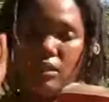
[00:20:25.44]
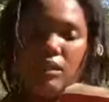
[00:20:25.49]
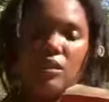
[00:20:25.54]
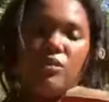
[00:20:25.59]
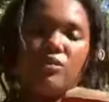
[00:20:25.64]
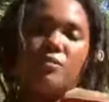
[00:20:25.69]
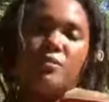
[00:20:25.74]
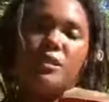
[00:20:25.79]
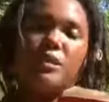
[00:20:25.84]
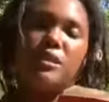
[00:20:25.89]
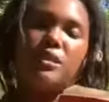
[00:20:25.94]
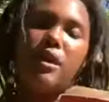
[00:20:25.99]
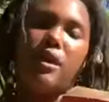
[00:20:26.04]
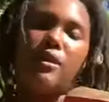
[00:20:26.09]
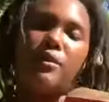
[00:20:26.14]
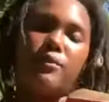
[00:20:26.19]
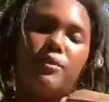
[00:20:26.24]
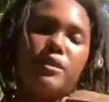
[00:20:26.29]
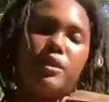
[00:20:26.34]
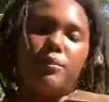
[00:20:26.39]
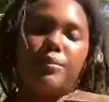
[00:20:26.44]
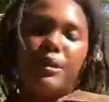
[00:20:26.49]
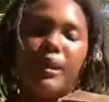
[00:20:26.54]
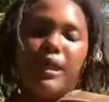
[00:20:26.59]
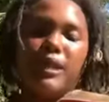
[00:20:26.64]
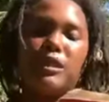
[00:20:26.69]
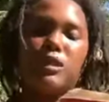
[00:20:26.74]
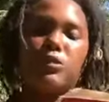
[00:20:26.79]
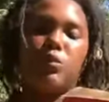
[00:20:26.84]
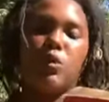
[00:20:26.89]
excuse me, starting with the
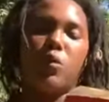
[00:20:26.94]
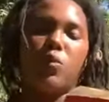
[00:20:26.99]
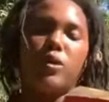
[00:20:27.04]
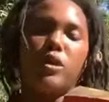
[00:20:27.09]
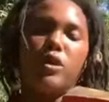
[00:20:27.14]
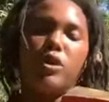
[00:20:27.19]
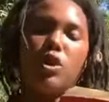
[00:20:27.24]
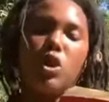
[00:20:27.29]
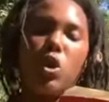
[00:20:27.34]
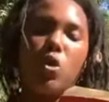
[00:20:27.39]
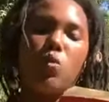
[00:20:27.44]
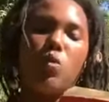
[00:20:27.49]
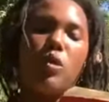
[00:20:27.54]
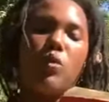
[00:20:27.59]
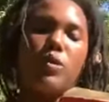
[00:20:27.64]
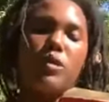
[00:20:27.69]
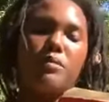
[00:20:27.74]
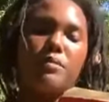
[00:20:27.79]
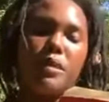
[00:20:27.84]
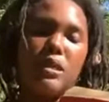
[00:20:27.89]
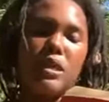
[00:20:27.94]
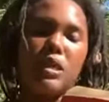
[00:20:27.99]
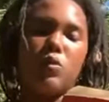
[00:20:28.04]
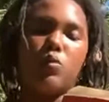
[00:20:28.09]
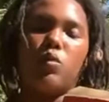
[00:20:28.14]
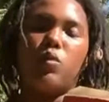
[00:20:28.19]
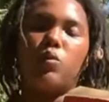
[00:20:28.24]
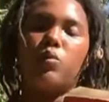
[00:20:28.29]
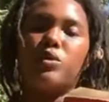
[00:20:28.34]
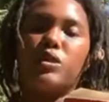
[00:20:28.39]
place where we know what we
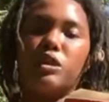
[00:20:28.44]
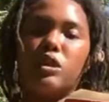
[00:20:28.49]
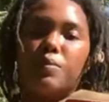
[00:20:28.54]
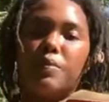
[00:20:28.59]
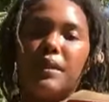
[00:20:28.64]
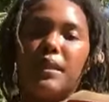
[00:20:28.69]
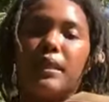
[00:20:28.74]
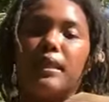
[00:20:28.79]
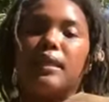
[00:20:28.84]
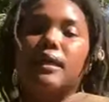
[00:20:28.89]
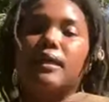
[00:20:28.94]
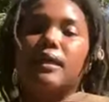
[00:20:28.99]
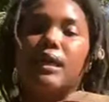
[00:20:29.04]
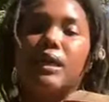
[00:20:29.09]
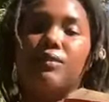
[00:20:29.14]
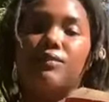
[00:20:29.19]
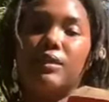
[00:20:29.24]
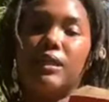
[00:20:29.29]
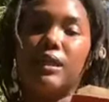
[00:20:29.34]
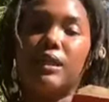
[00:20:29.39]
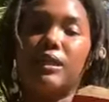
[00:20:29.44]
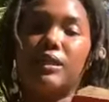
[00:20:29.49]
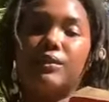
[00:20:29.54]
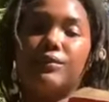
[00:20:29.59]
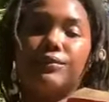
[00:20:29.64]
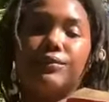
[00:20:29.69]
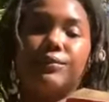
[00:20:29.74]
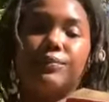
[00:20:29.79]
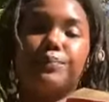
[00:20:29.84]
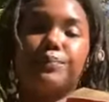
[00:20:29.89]
mean when we speak of
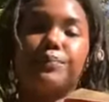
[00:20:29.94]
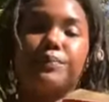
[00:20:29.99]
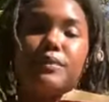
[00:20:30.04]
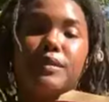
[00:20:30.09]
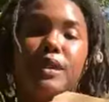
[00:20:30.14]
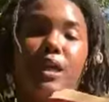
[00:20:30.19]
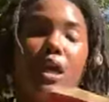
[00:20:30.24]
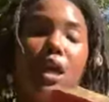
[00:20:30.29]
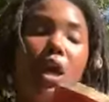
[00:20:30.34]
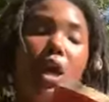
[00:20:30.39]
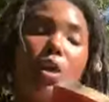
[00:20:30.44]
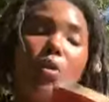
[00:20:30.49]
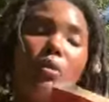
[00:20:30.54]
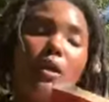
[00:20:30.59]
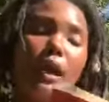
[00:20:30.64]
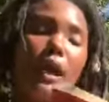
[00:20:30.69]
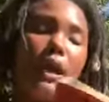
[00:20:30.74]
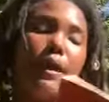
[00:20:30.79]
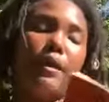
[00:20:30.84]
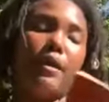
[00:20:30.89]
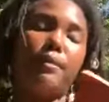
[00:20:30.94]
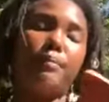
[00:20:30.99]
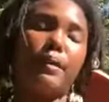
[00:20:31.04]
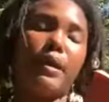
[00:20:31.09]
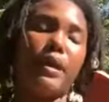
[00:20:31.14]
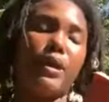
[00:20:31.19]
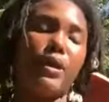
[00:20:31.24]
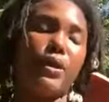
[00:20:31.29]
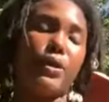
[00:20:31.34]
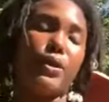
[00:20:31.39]
love. Okay,
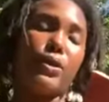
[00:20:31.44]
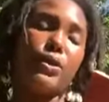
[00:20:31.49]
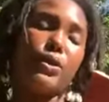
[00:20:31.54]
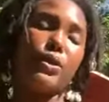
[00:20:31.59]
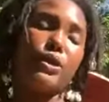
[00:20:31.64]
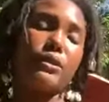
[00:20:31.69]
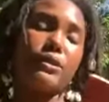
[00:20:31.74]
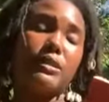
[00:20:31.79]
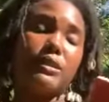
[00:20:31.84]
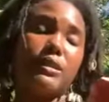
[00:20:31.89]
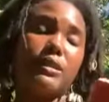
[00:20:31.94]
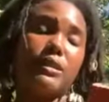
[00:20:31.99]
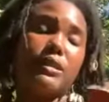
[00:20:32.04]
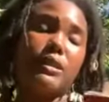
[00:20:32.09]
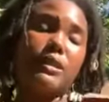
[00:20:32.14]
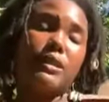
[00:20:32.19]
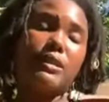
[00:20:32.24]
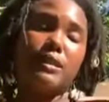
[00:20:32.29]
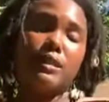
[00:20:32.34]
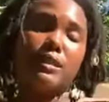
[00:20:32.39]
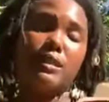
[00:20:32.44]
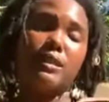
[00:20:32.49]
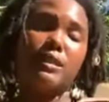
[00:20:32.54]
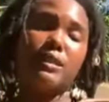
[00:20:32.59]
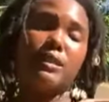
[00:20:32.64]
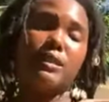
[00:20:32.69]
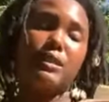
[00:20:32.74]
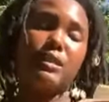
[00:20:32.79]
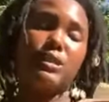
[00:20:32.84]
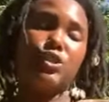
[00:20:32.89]
bell hooks.
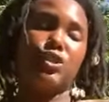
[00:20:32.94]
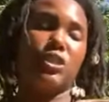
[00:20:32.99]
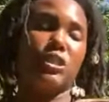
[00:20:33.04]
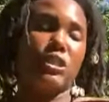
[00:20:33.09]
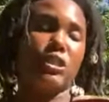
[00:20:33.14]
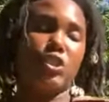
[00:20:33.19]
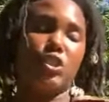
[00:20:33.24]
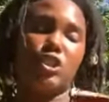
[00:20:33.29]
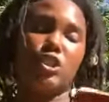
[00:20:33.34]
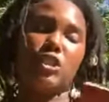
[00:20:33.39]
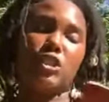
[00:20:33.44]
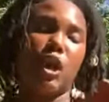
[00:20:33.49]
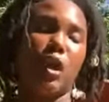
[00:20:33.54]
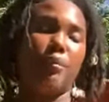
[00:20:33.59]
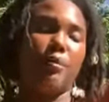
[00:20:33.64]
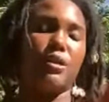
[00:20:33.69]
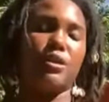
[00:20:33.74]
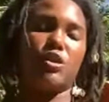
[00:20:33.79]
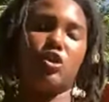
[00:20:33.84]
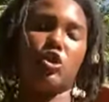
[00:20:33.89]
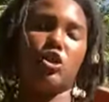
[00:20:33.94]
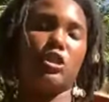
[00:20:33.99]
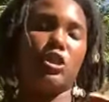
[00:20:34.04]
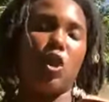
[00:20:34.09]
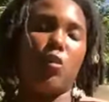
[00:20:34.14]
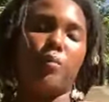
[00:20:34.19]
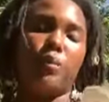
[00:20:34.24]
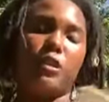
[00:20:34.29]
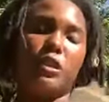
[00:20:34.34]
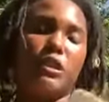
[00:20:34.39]
She's she's coming,
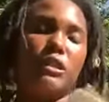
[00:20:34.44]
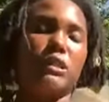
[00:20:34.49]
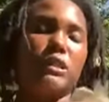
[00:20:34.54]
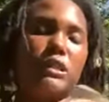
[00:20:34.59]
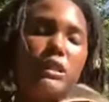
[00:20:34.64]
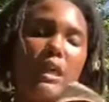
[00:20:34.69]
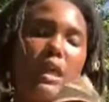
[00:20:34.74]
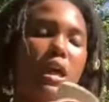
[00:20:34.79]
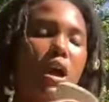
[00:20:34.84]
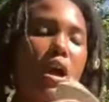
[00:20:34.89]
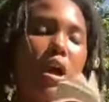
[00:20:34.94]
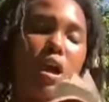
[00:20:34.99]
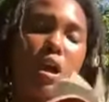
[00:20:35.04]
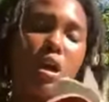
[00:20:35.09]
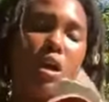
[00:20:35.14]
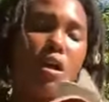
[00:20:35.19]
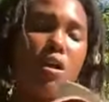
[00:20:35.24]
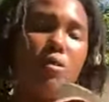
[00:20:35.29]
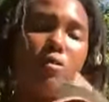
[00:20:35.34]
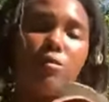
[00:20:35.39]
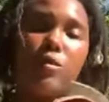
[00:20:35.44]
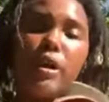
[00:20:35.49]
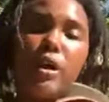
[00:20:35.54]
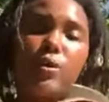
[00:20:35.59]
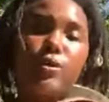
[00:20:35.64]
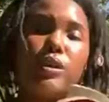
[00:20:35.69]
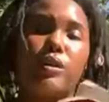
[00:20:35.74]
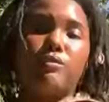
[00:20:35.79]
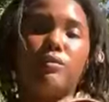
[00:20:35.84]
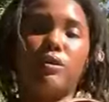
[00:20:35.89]
she's opening this thing up. We
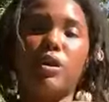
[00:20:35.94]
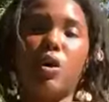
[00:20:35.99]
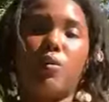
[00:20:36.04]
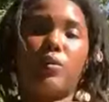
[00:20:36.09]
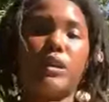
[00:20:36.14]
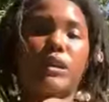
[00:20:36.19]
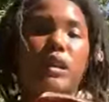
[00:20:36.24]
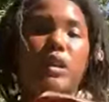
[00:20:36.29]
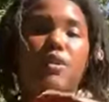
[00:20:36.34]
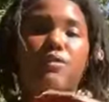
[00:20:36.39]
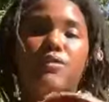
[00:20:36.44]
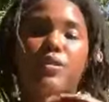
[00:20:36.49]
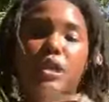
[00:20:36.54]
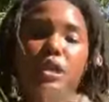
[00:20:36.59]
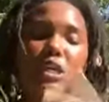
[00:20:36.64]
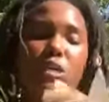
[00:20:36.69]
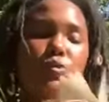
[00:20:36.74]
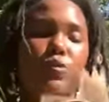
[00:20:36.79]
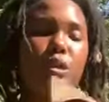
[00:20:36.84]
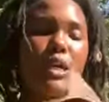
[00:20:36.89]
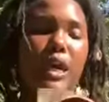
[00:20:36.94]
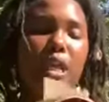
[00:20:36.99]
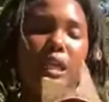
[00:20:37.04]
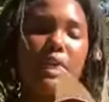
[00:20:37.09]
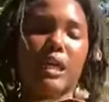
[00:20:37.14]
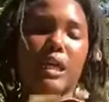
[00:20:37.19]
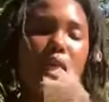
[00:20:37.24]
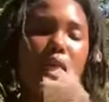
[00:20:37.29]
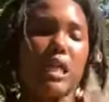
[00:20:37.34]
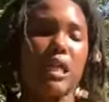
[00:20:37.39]
don't even know what love is. We
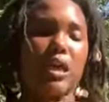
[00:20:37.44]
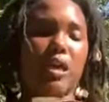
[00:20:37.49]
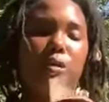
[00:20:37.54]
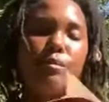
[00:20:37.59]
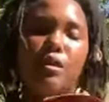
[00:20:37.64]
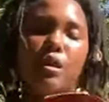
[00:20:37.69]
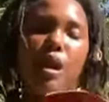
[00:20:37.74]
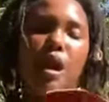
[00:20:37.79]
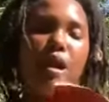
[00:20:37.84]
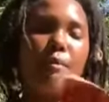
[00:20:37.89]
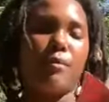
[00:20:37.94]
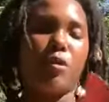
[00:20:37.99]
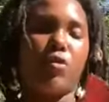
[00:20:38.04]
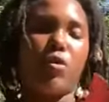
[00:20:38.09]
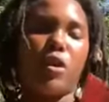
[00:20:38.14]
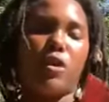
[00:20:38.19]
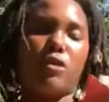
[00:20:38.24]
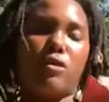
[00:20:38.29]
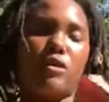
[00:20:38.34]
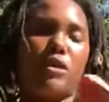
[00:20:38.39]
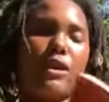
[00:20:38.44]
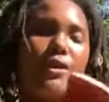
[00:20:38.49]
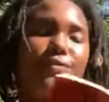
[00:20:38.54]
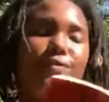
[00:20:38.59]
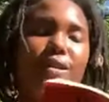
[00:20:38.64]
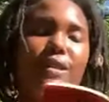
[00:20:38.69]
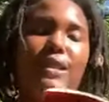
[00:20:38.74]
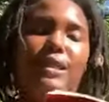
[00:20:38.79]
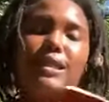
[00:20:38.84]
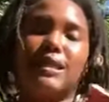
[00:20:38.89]
gotta come to common ground on
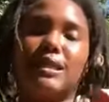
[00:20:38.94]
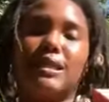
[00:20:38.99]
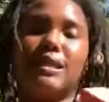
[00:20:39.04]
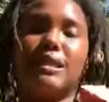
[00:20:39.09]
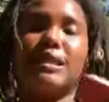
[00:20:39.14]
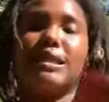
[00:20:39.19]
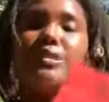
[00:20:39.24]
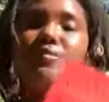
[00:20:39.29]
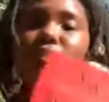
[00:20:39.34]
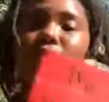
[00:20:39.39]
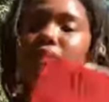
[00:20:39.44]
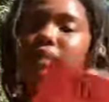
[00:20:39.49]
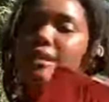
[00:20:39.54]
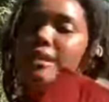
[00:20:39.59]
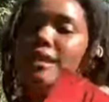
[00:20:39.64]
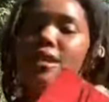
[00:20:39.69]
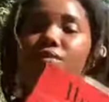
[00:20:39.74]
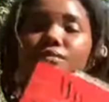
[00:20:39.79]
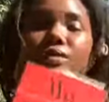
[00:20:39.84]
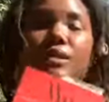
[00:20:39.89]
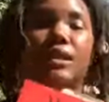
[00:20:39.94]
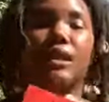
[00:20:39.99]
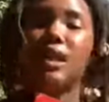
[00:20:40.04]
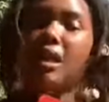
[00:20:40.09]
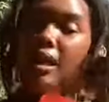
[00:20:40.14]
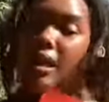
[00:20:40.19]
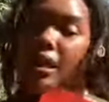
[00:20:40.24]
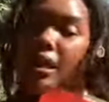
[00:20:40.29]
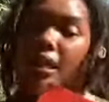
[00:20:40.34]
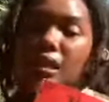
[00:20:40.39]
definition. Love is, is love
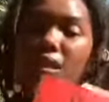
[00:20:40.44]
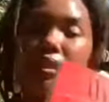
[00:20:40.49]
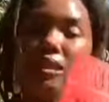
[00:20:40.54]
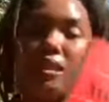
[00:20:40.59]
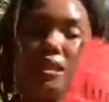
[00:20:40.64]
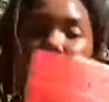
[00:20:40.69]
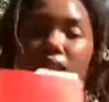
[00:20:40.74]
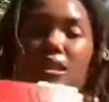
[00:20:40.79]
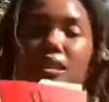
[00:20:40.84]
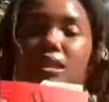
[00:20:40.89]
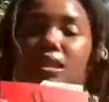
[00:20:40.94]
does.